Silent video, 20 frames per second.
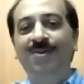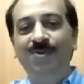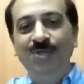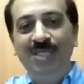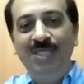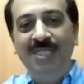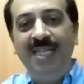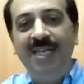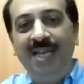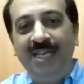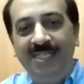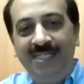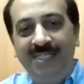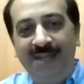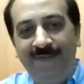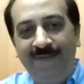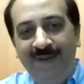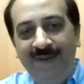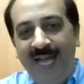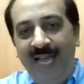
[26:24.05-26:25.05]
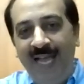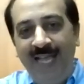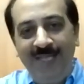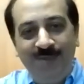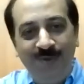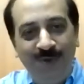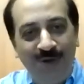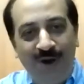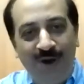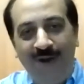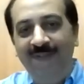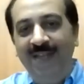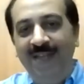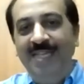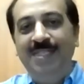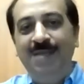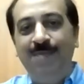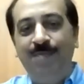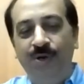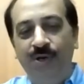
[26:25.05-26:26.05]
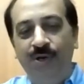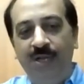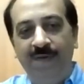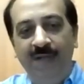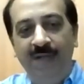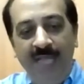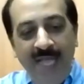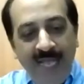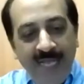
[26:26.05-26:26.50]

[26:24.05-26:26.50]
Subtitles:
who seen as tough guys who are not very supportive.